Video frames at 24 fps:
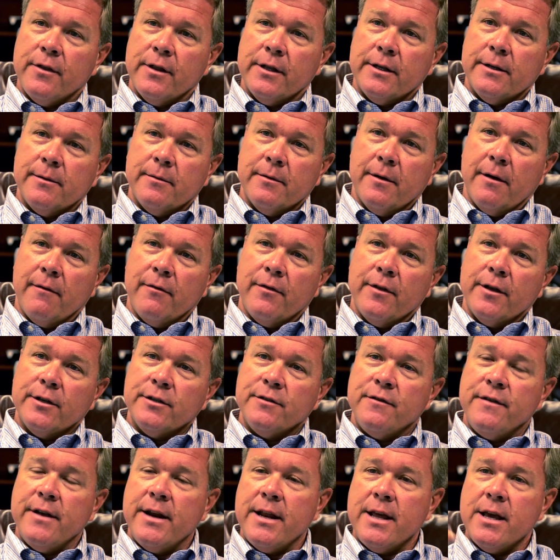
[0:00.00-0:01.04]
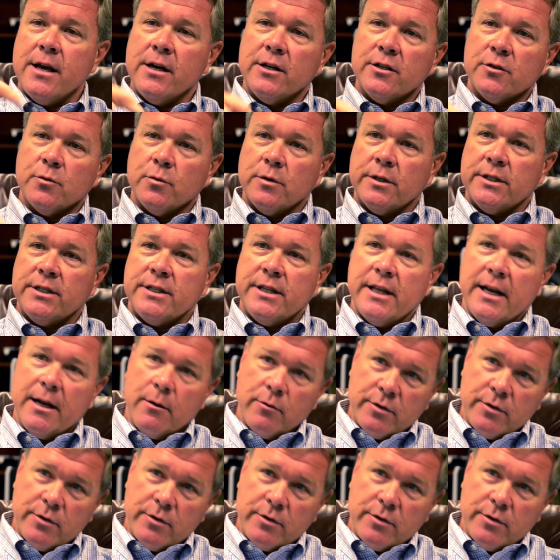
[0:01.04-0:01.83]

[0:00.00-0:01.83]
those videos was that